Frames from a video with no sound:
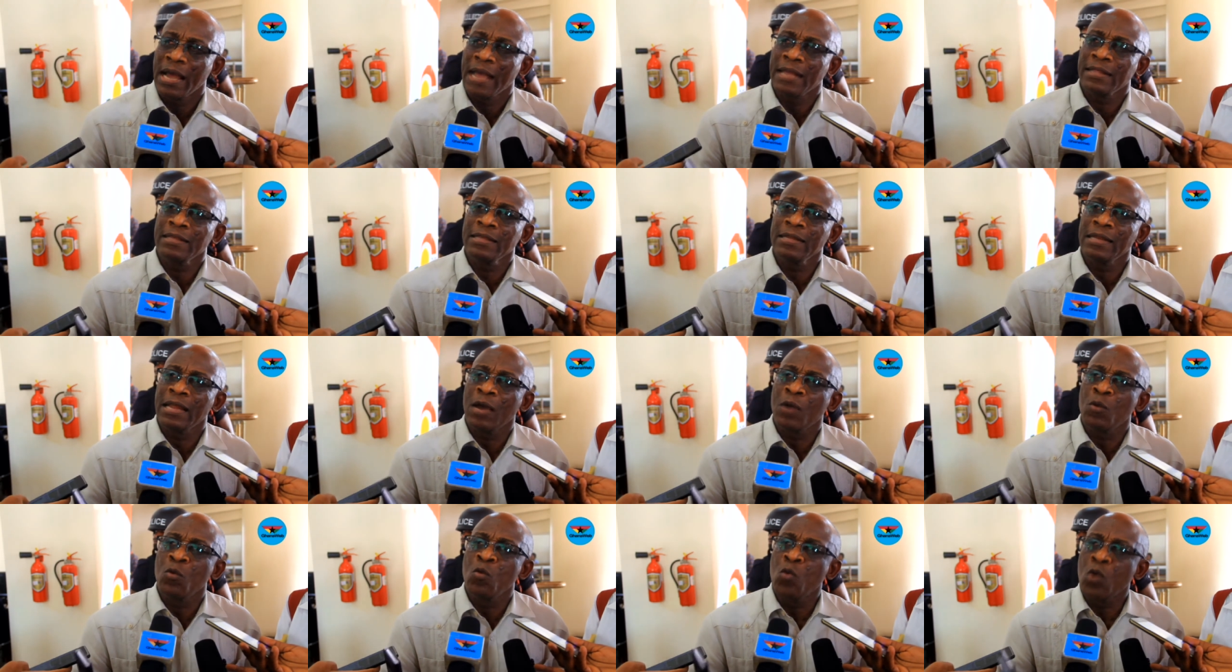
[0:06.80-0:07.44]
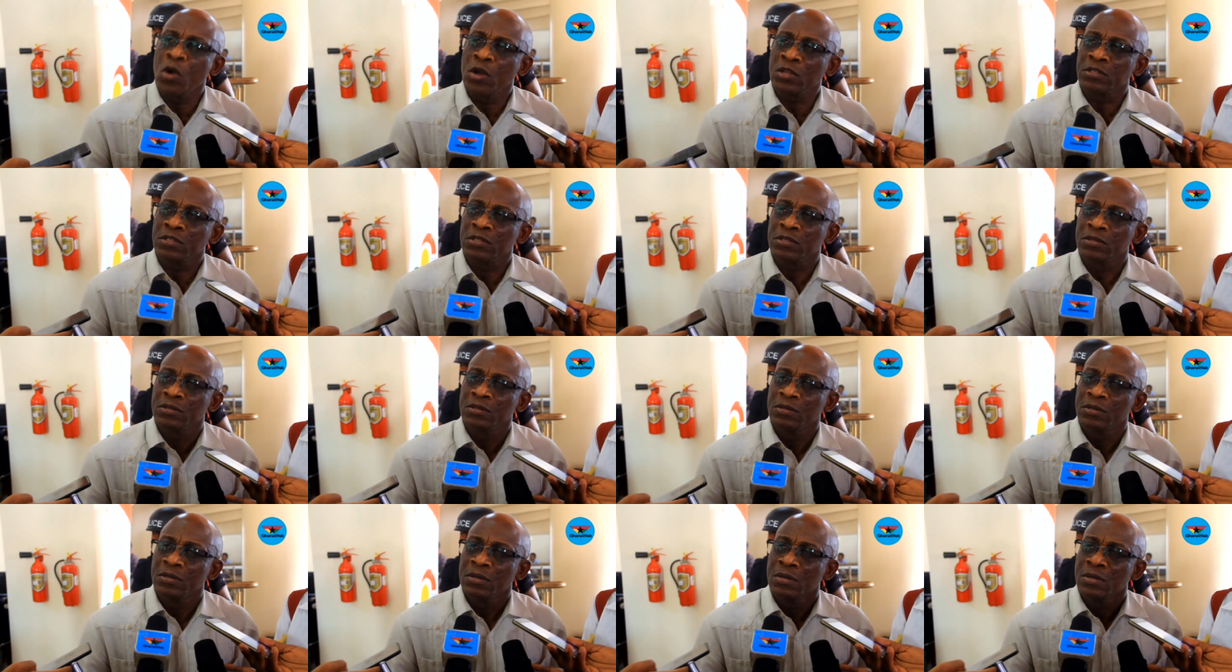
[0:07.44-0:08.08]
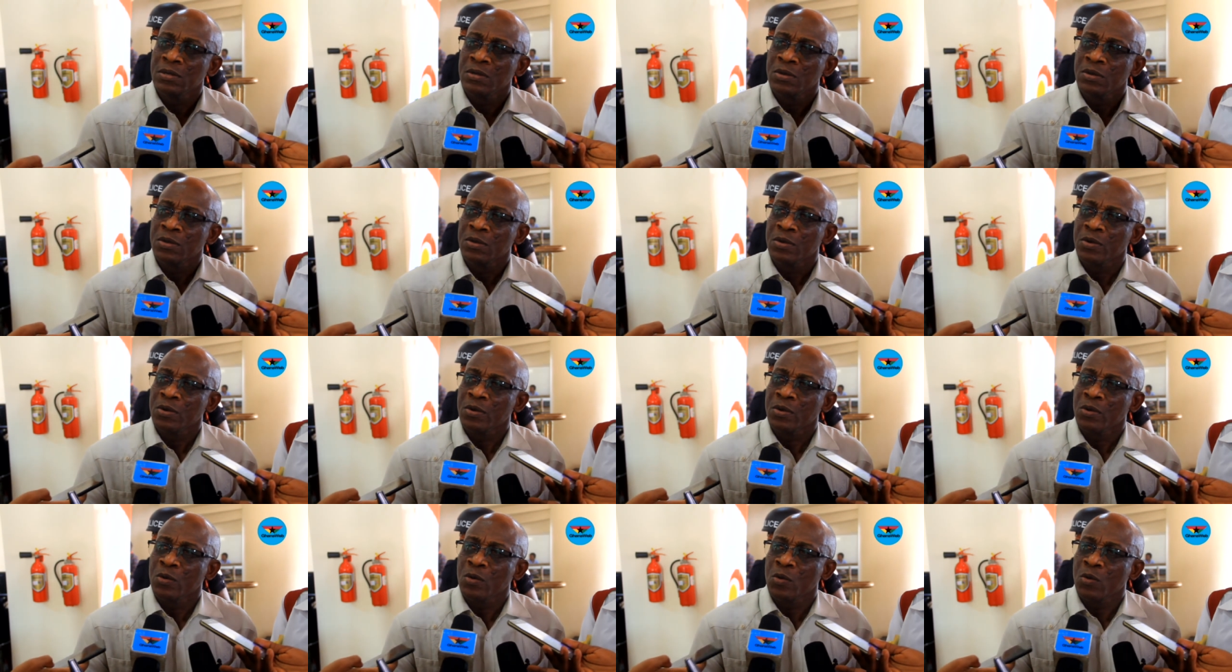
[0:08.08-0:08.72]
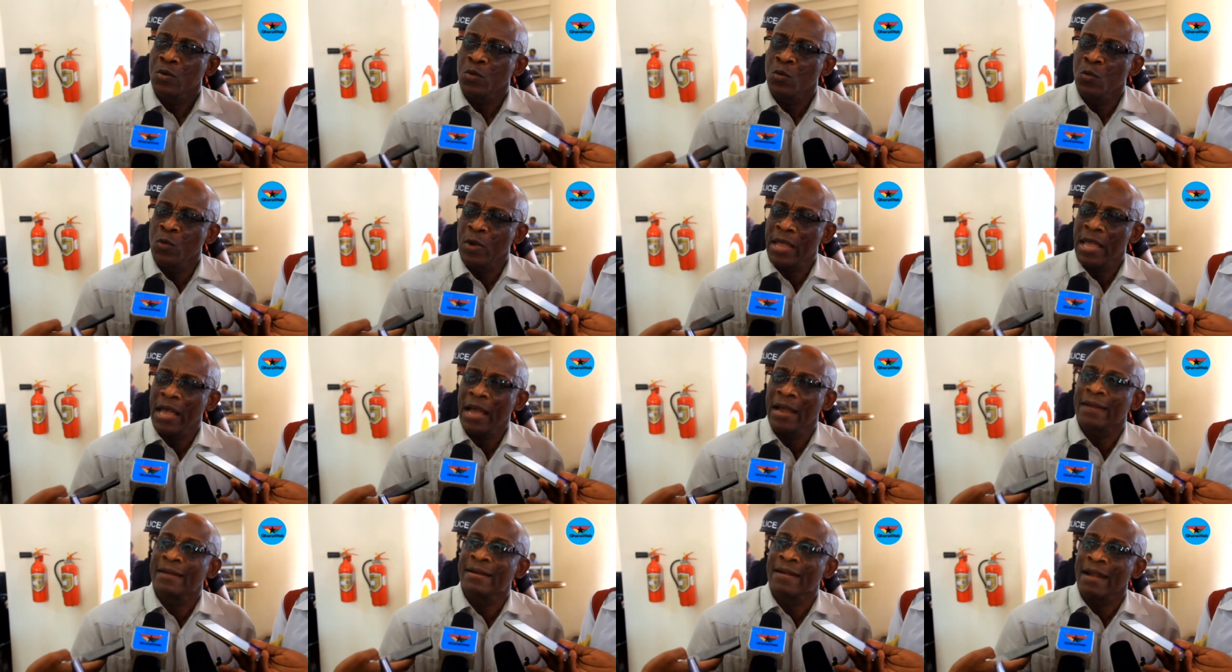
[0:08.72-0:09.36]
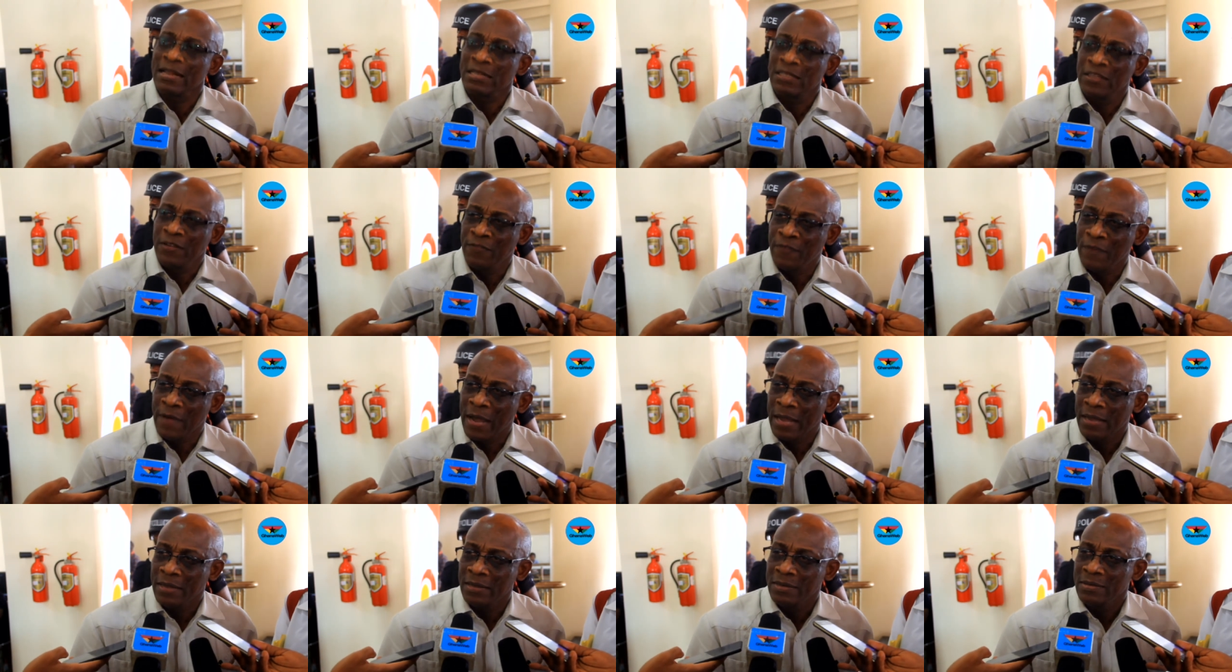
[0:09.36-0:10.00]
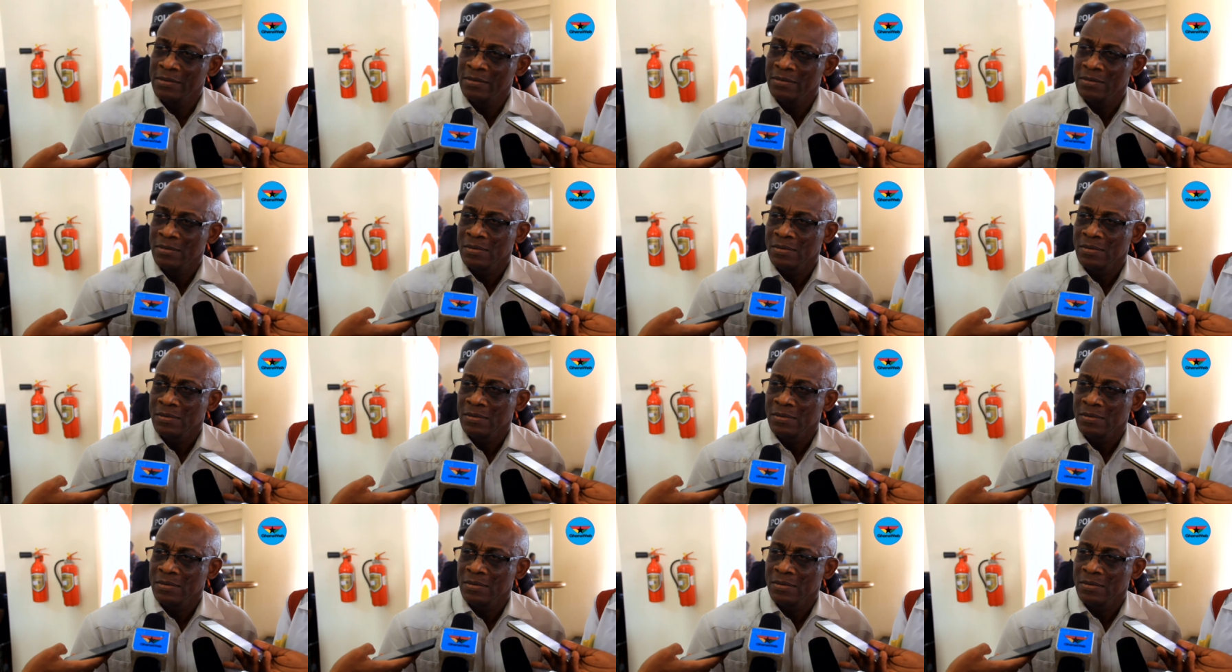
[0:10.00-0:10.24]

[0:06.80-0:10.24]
I think that what we are gratified